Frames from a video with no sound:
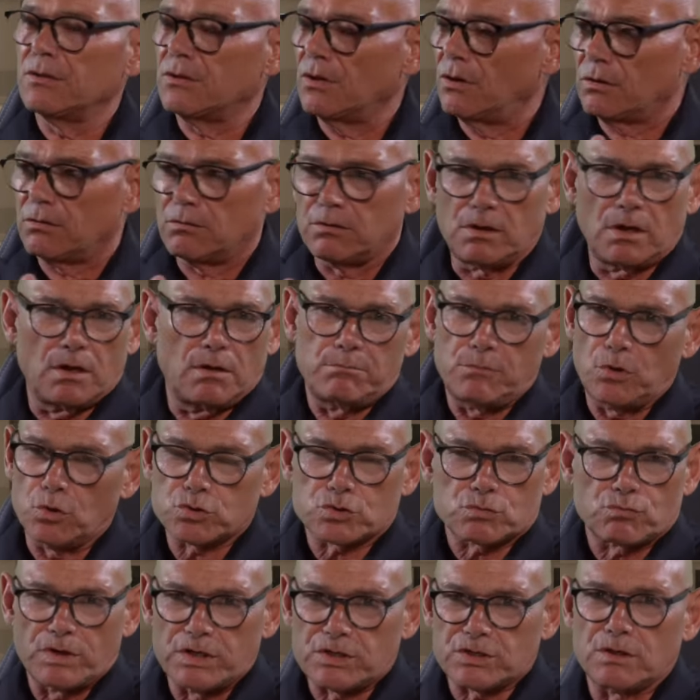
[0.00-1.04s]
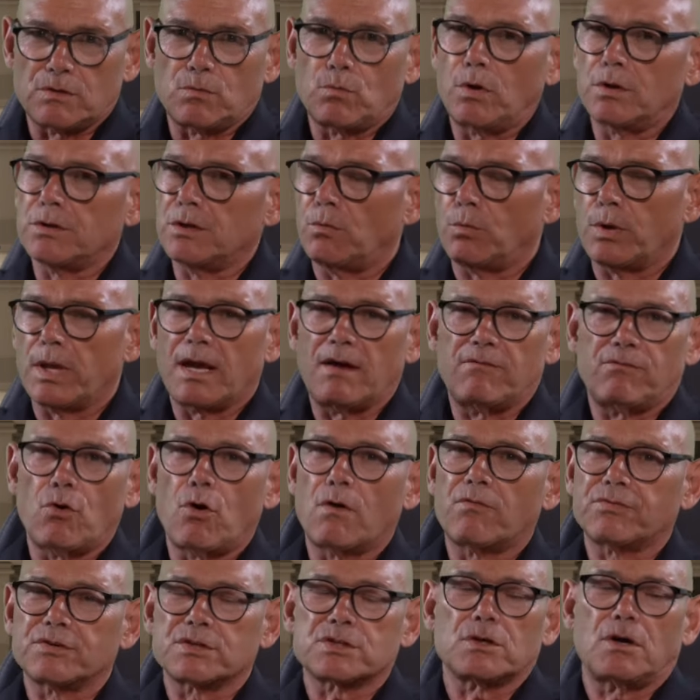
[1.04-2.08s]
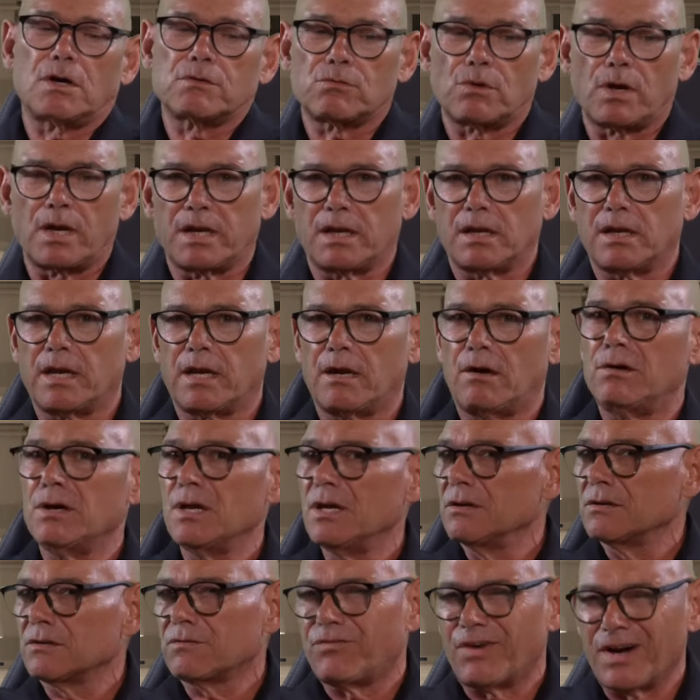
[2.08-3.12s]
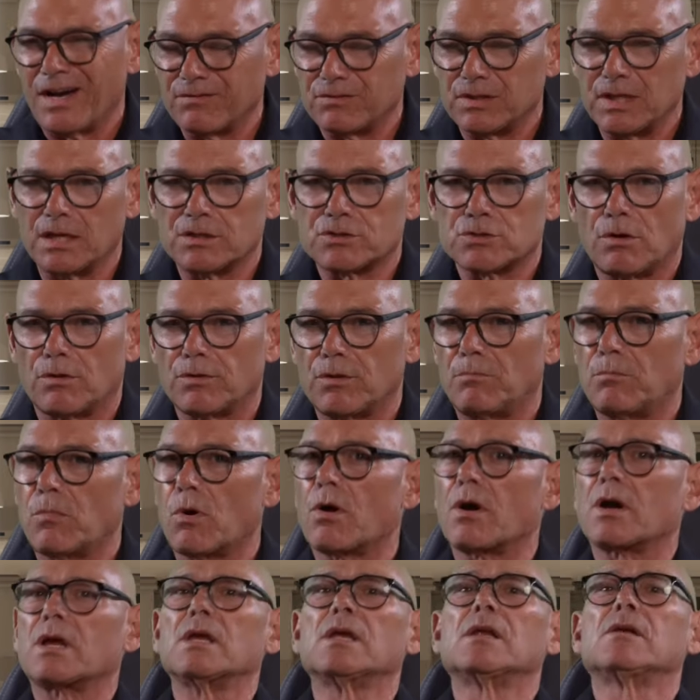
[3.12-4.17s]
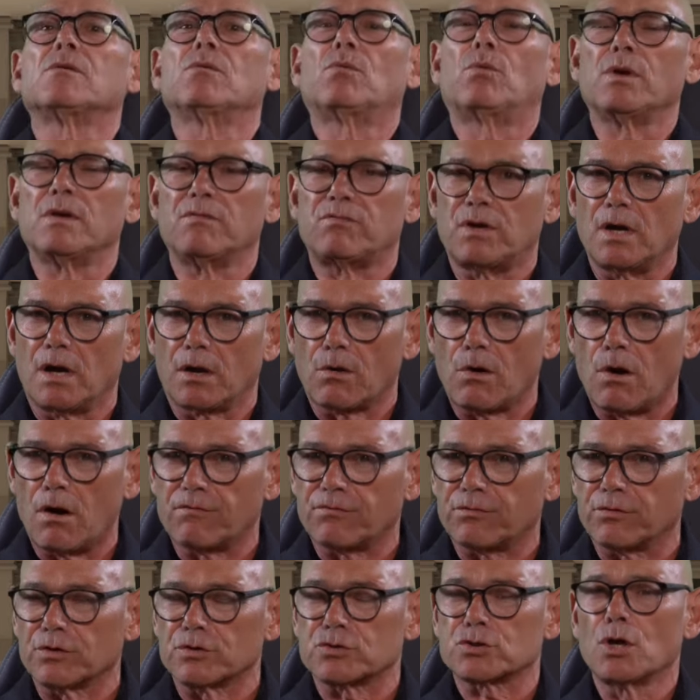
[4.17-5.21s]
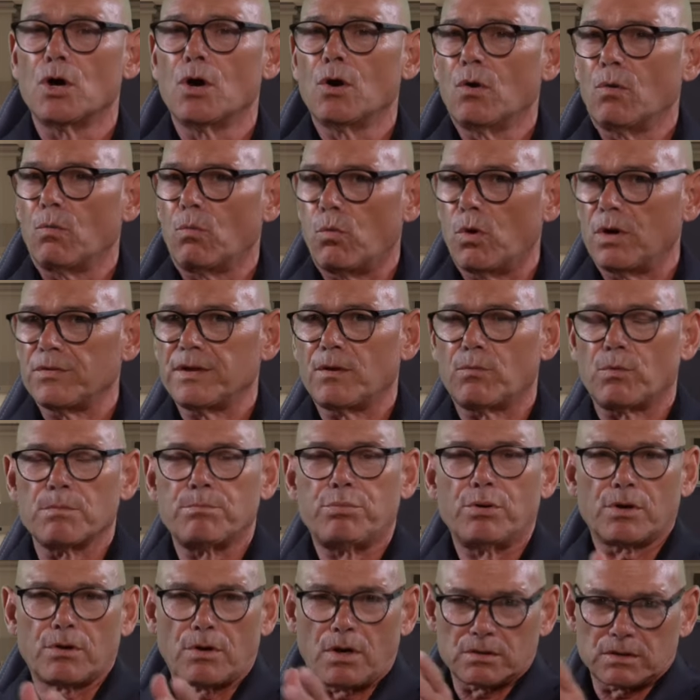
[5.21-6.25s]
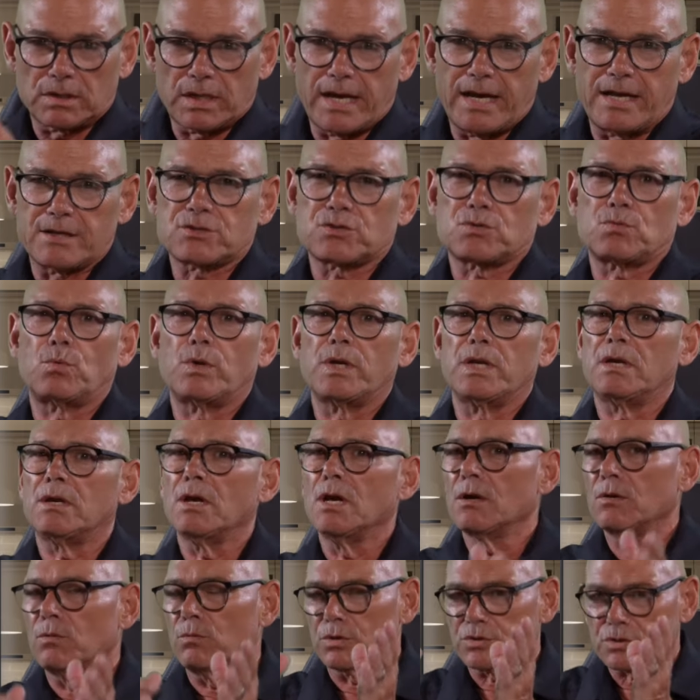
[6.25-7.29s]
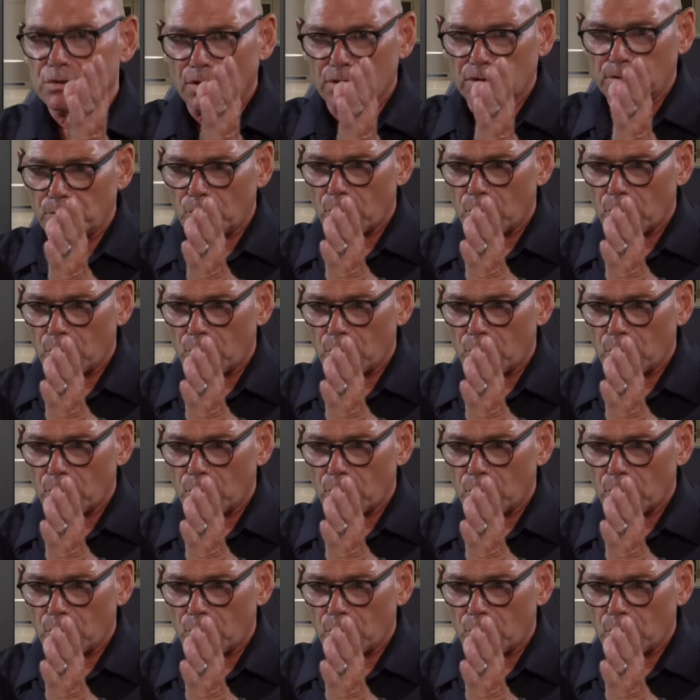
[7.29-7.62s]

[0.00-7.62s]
The uh, most recent one that we have offers on right now, five days on the market, we've got offers. One that we put on last week was on the